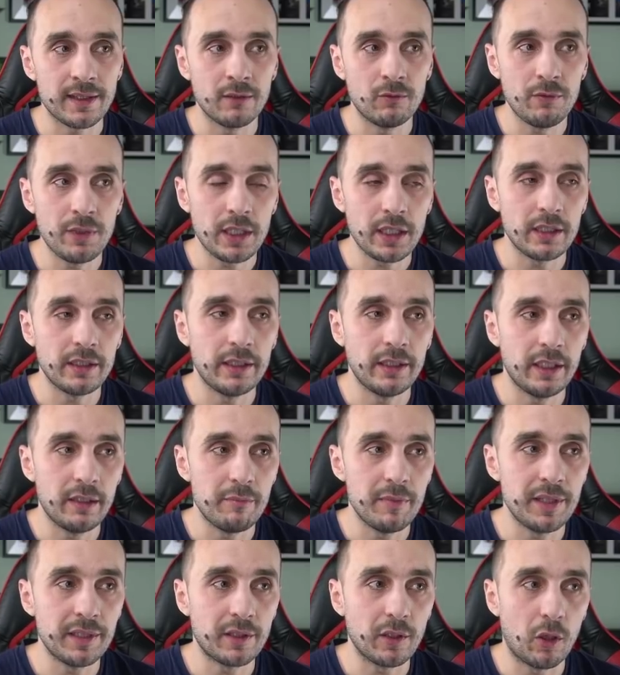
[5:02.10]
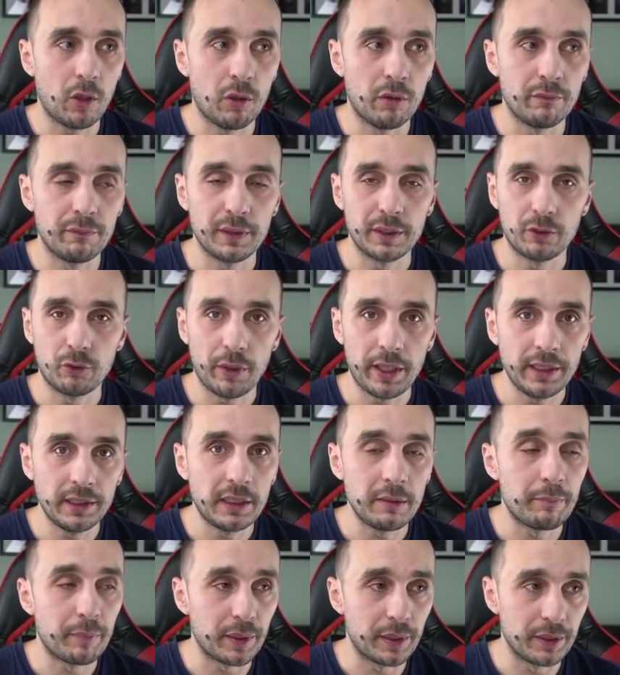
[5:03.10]
a weekly limit of 20
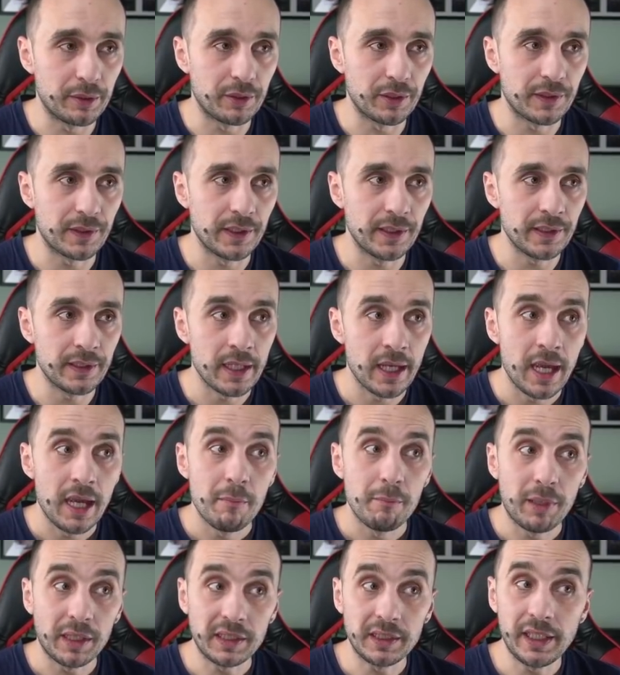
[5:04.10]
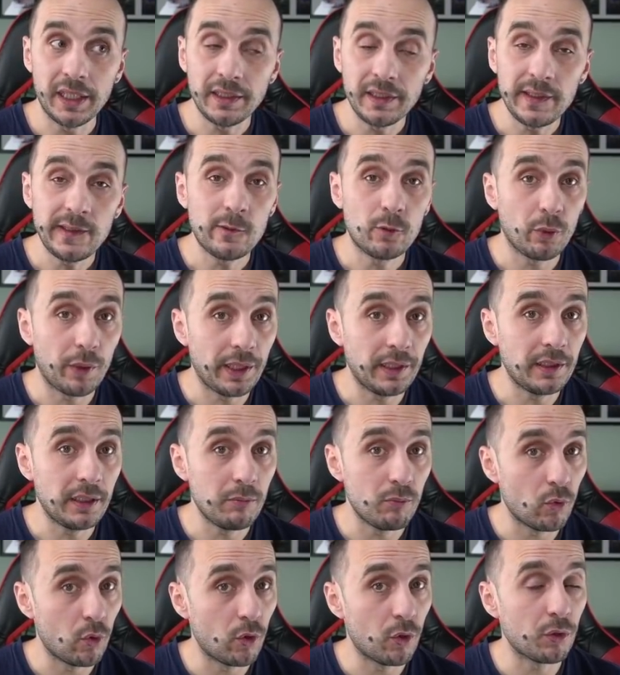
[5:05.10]
purchases, but getting 20
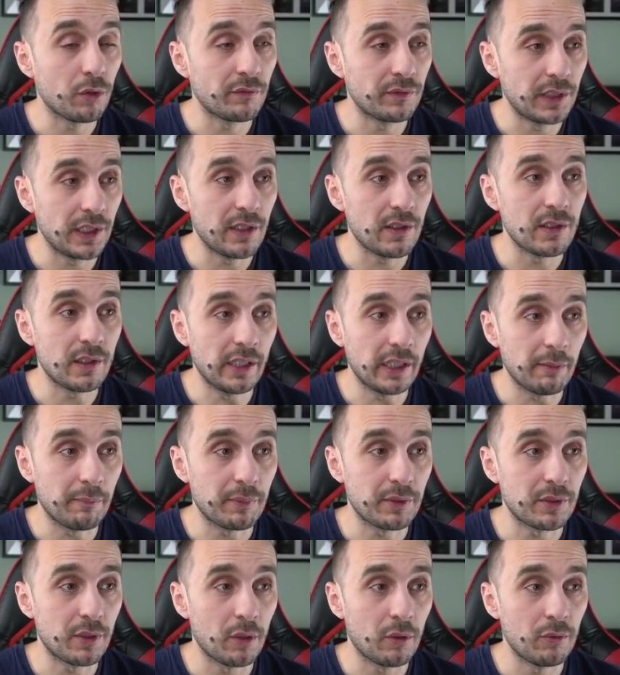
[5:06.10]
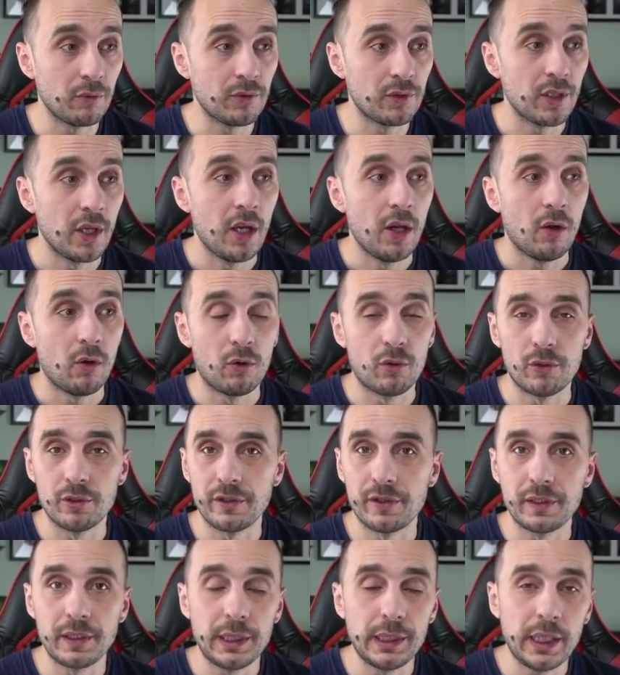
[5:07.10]
more of these leapstones or
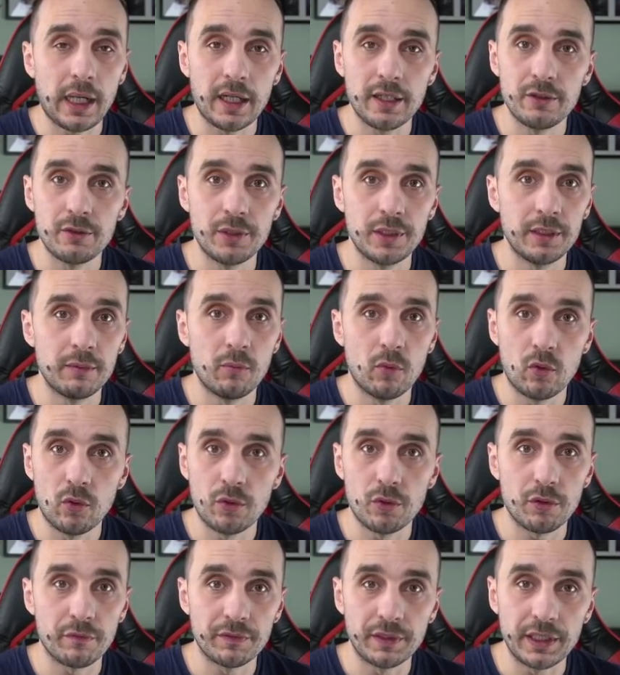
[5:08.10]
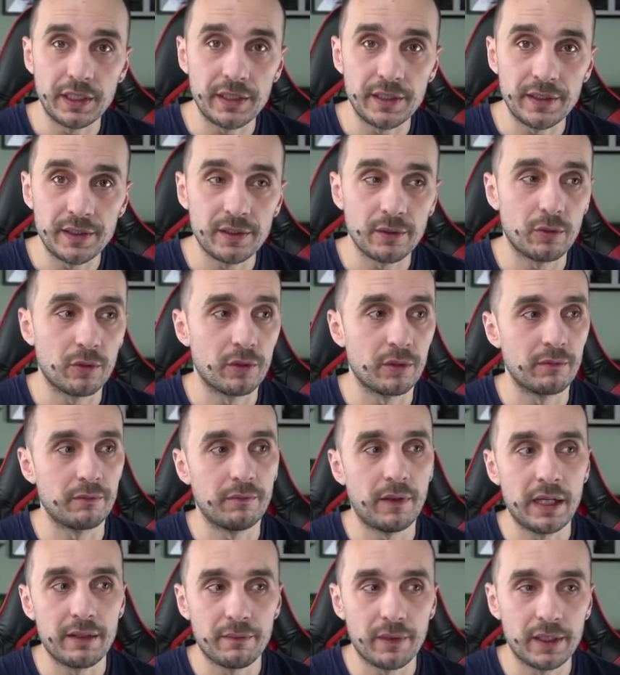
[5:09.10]
300 more of these or
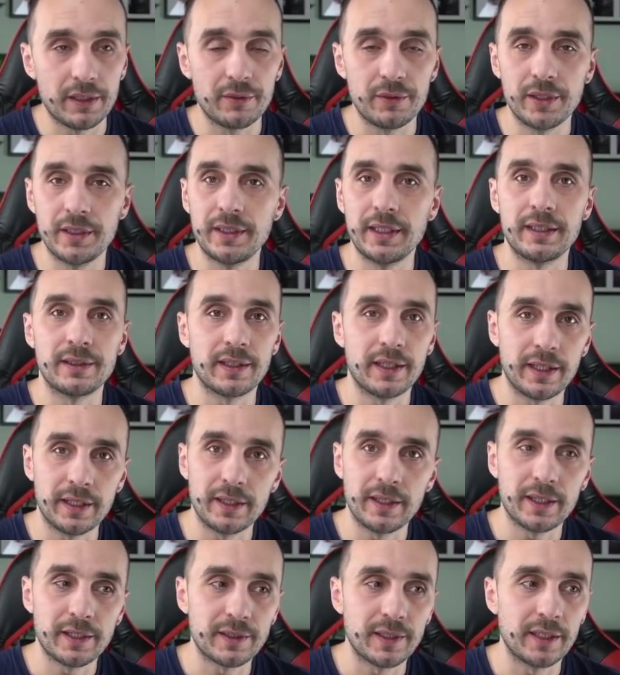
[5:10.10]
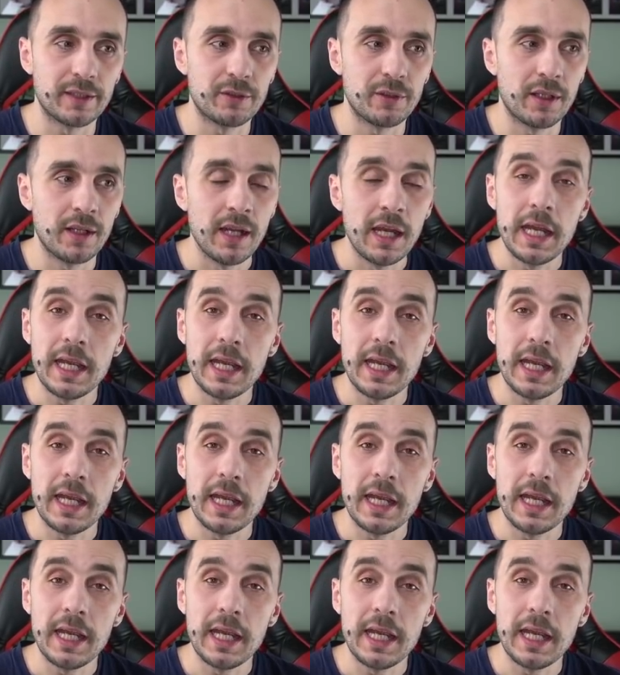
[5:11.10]
500 and etc.